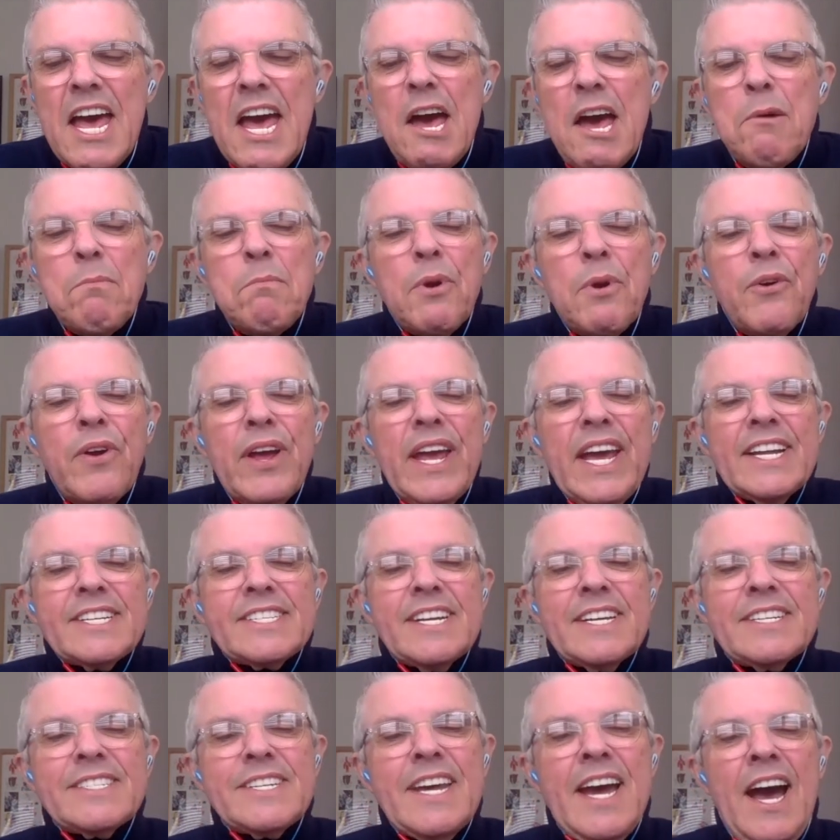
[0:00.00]
Maria
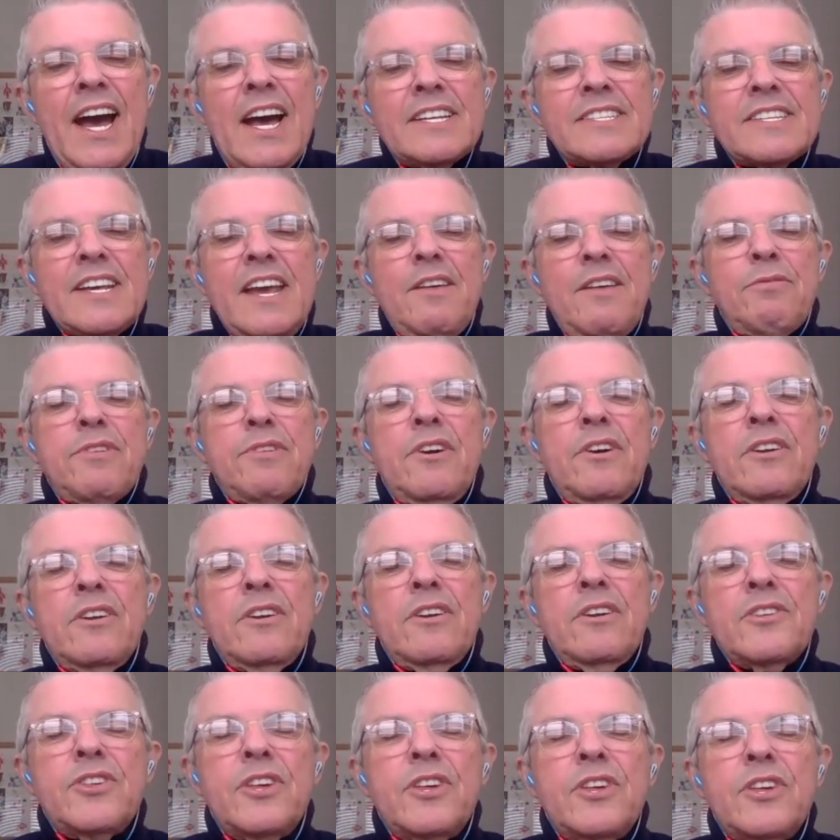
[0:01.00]
Tatar's
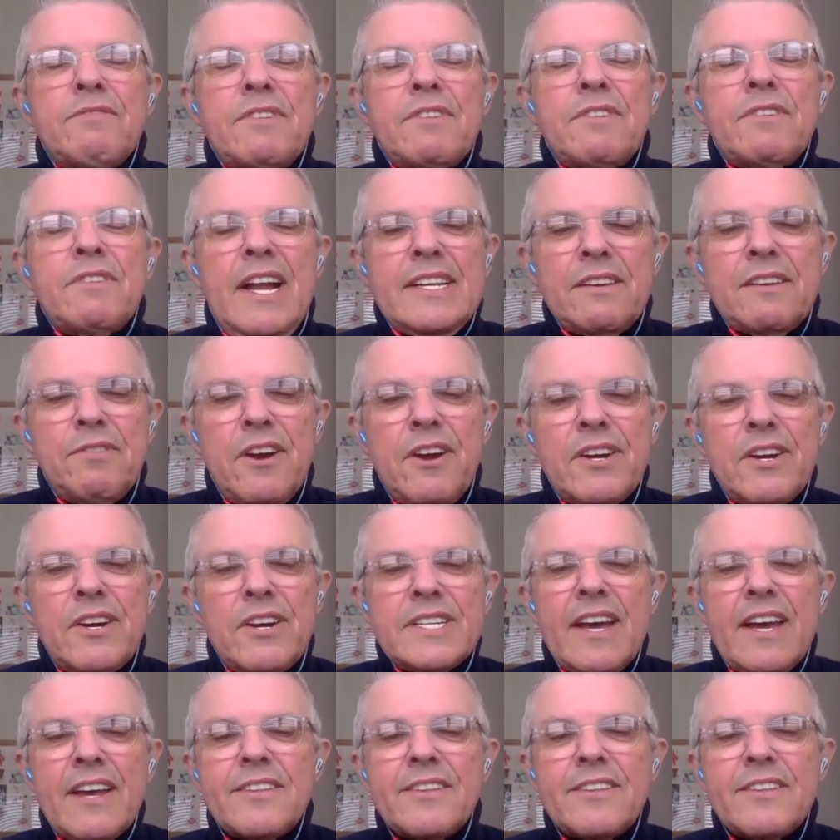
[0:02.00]
anthology of classic fairy
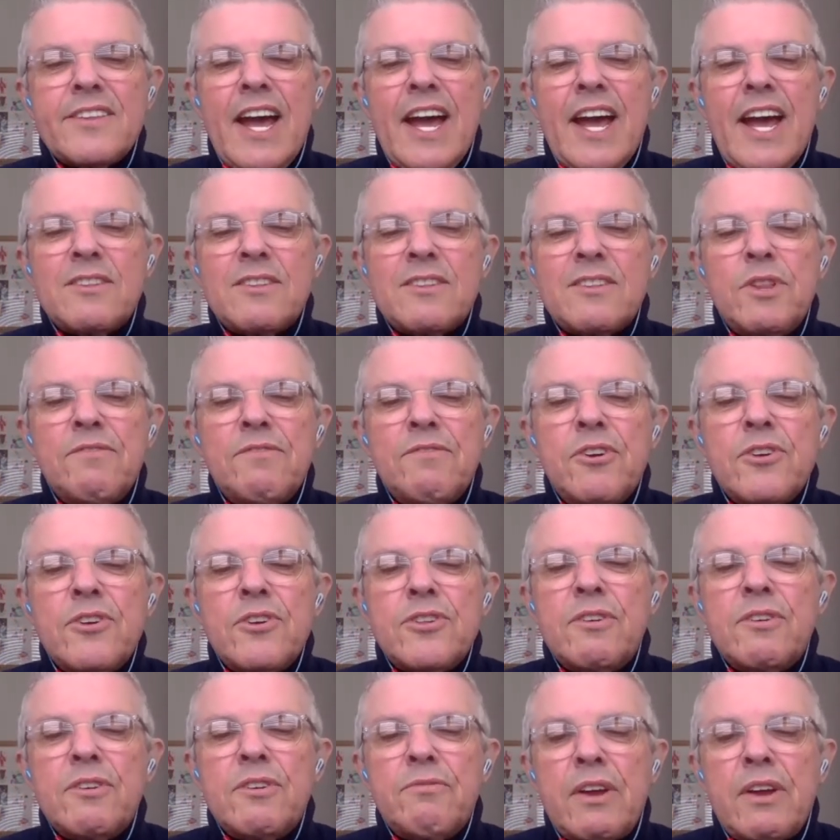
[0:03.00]
tales starts with a
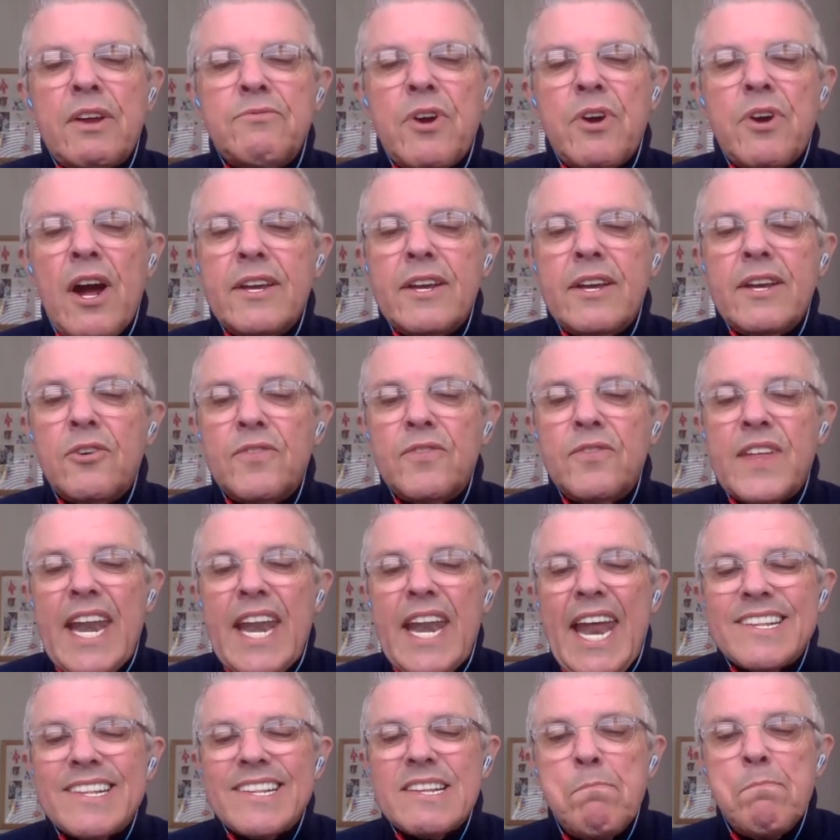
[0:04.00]
version of Red Riding Hood that
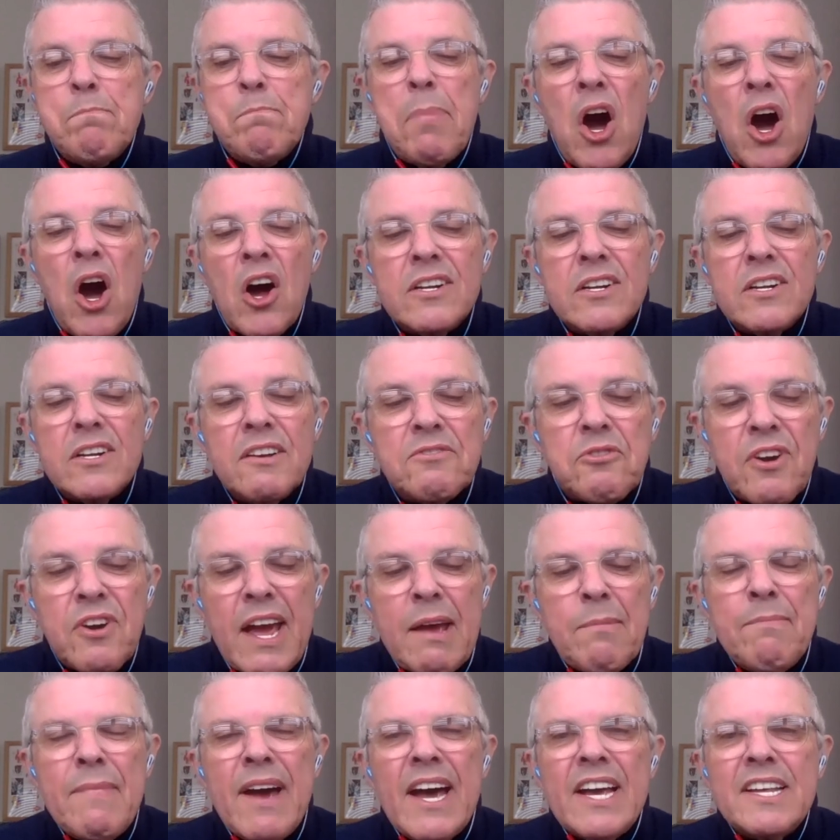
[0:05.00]
has a bottle of
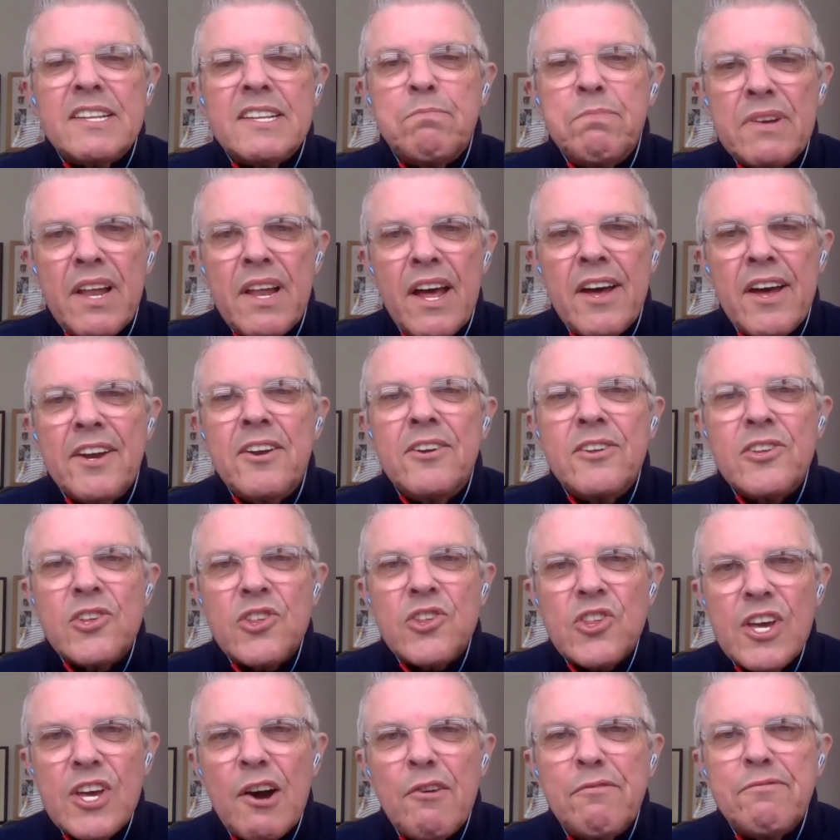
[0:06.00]
grandma's blood on a
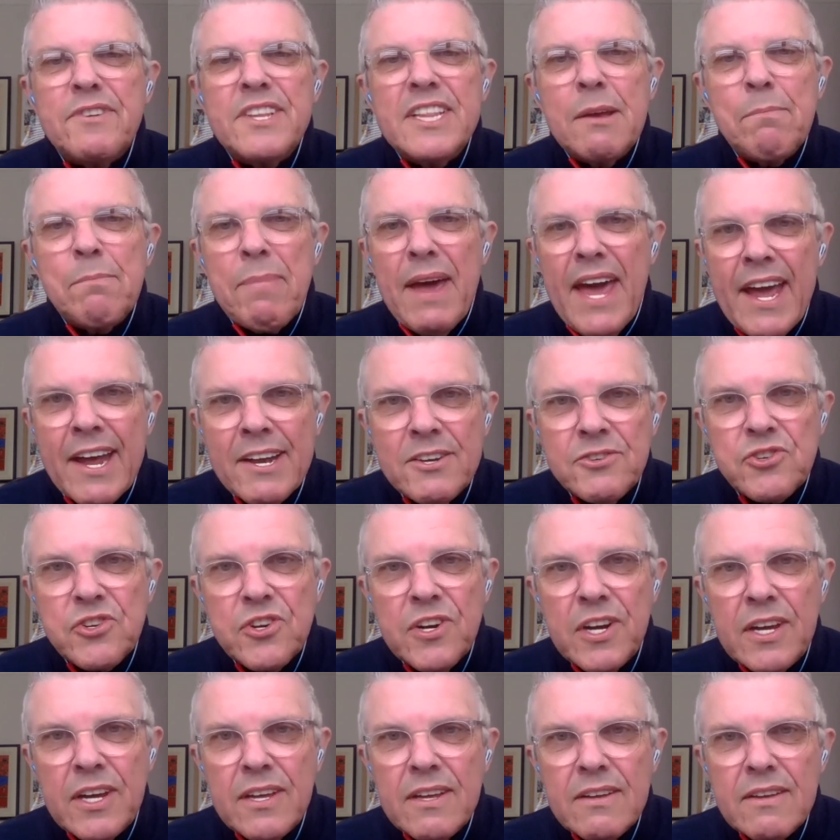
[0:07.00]
shelf in the
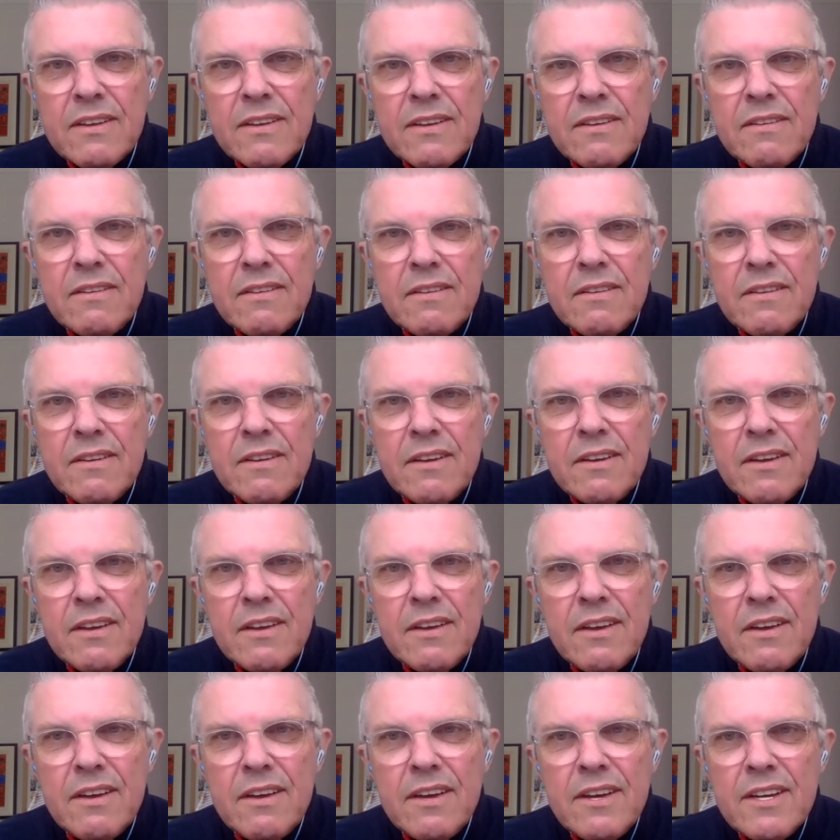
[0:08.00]
pantry.
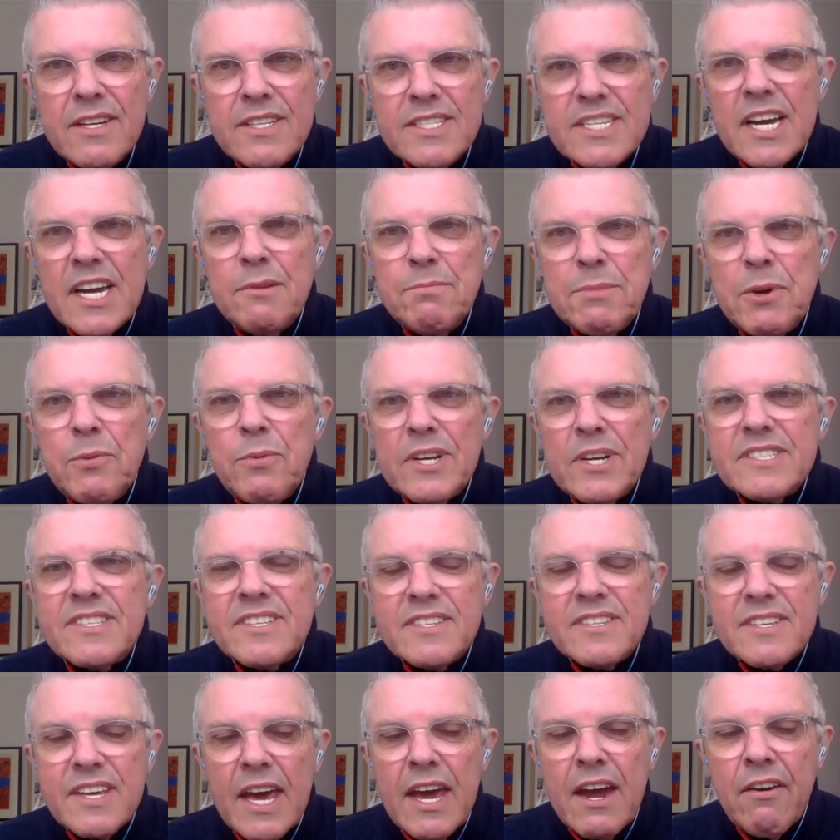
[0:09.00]
Tell me what's
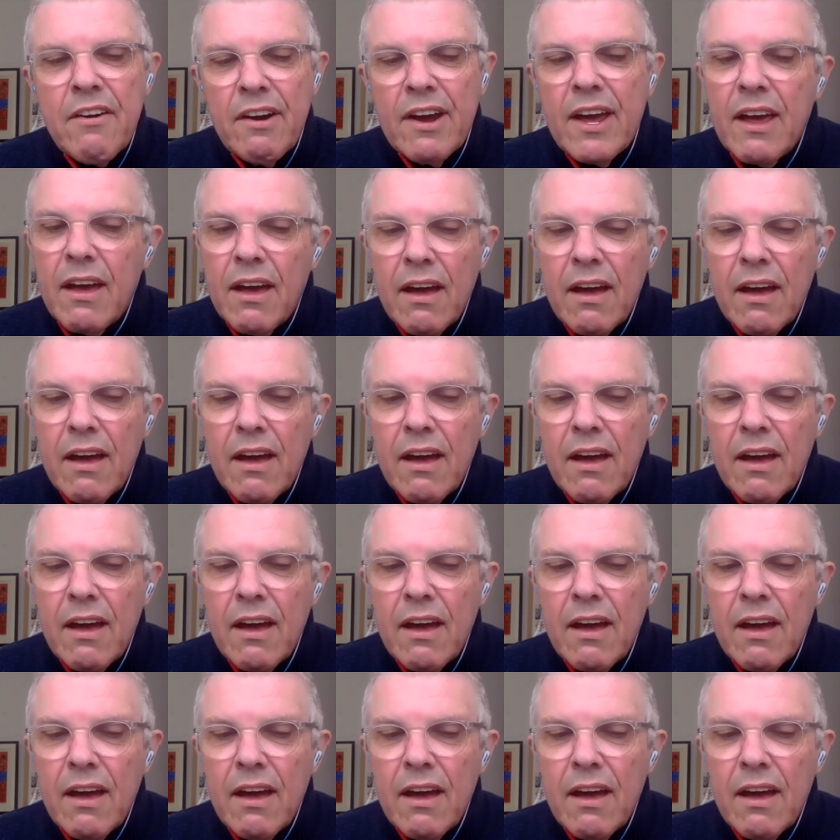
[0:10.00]
scary.